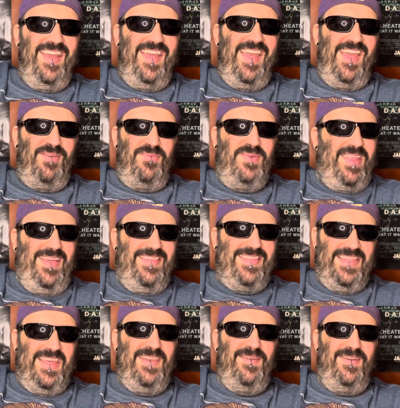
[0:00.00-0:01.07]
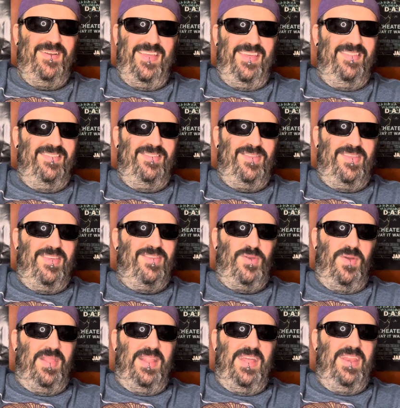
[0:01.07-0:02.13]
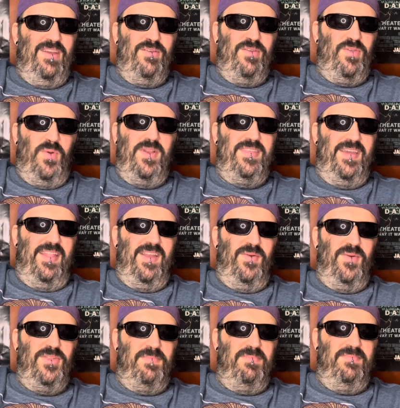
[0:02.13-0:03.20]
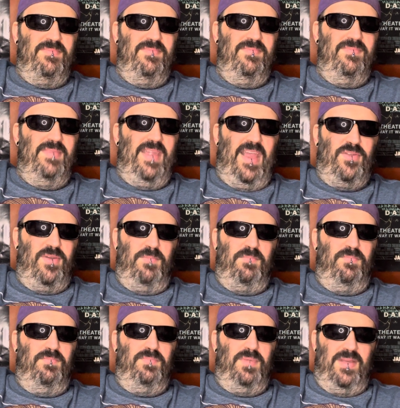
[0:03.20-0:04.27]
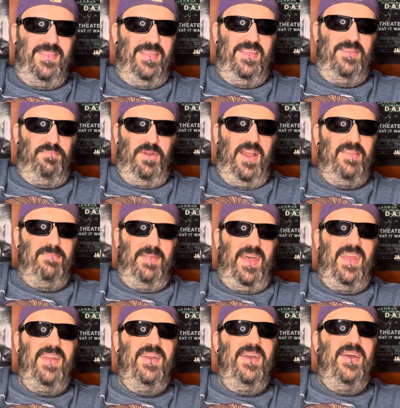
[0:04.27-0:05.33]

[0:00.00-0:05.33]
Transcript: It really is linear storytelling, which I'm actually pleasantly surprised by.